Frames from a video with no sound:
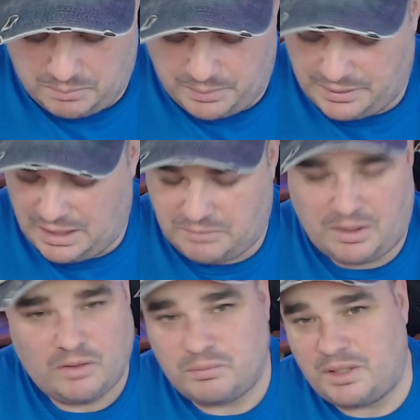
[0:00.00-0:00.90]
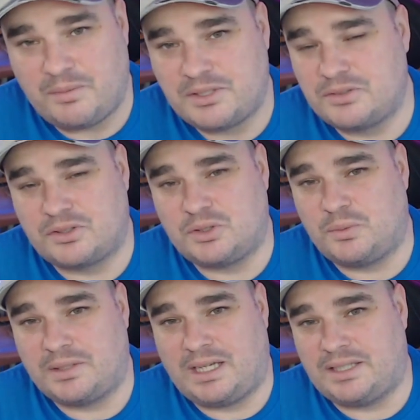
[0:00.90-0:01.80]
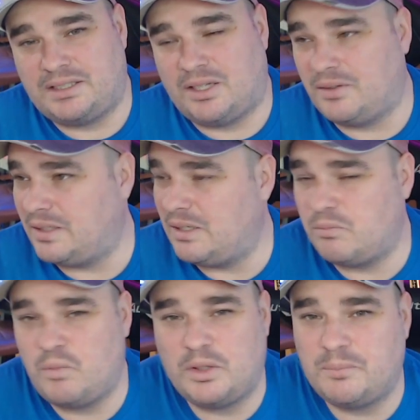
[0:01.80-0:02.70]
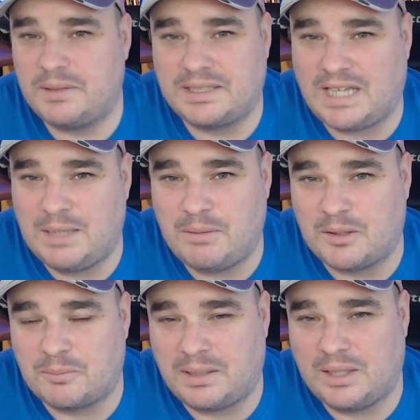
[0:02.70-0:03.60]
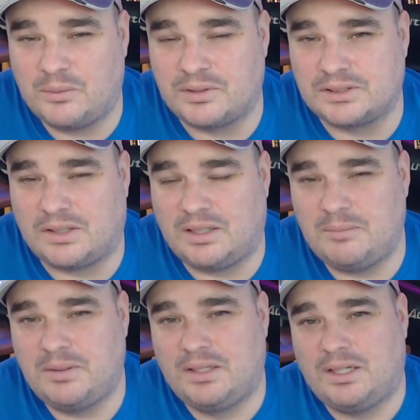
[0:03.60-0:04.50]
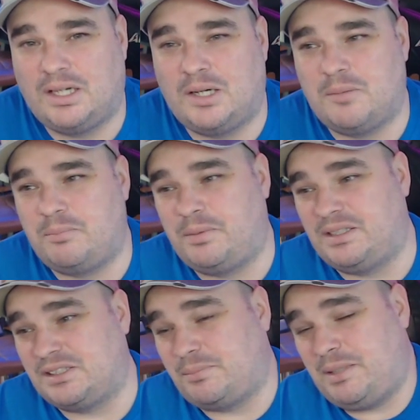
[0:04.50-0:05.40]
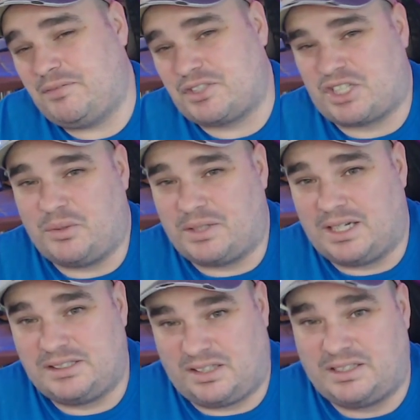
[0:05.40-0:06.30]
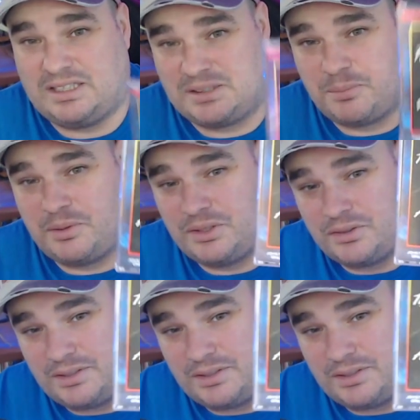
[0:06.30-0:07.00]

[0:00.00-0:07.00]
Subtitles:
But yeah, no issues at all with that. It wouldn't be a game I'd play all the time, but as a bit of a showcase, I think it's a pretty good